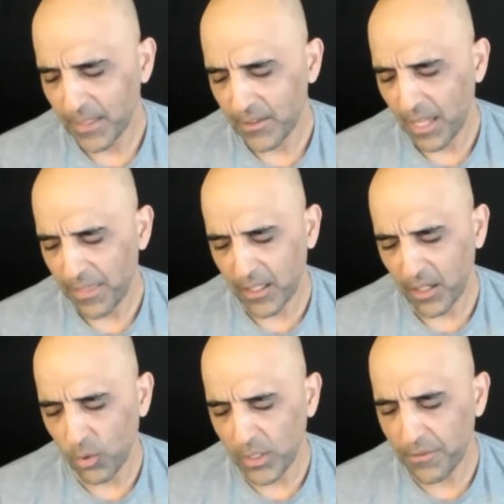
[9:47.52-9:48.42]
I think
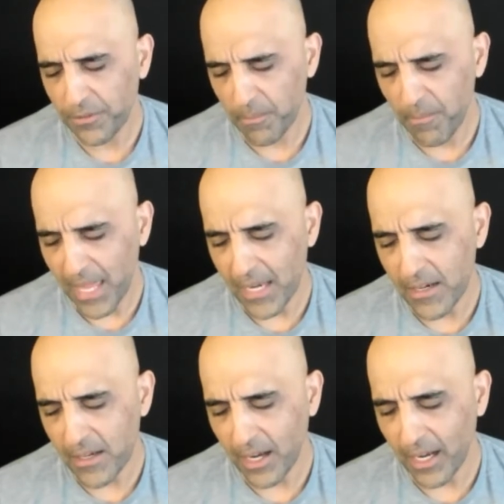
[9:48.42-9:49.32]
only for
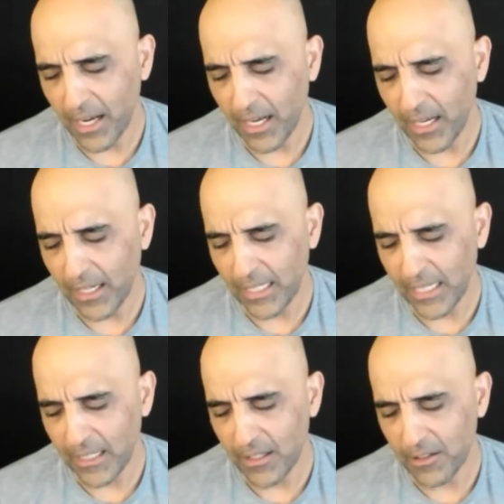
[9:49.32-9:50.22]
men uh,
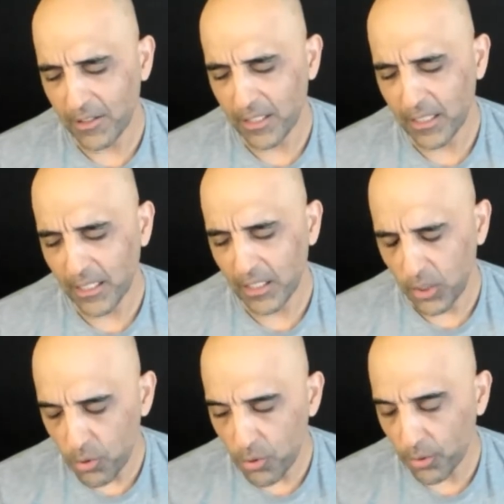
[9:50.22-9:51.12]
in in
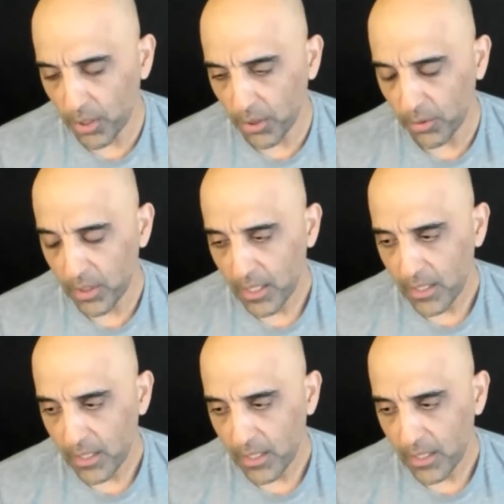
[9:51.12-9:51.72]
utero